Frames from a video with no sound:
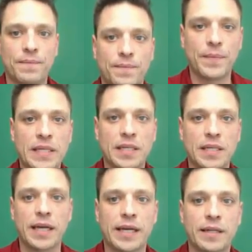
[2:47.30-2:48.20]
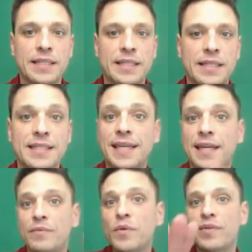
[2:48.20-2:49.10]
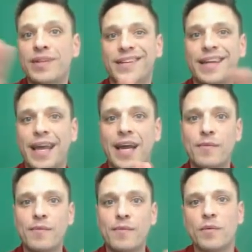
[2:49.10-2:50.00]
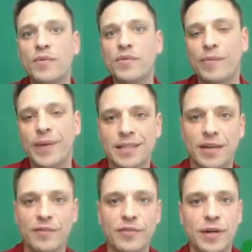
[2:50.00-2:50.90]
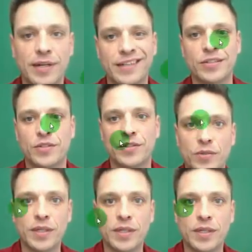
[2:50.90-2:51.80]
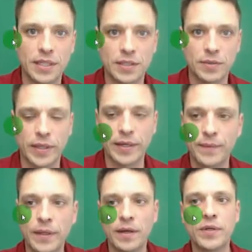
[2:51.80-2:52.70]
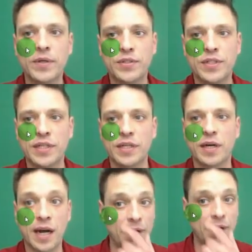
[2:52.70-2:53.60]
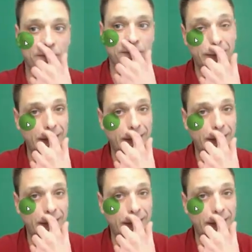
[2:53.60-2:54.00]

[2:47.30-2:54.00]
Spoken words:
Basically, I can, instead of moving the camera or moving myself around, I can just do it this way, which I find very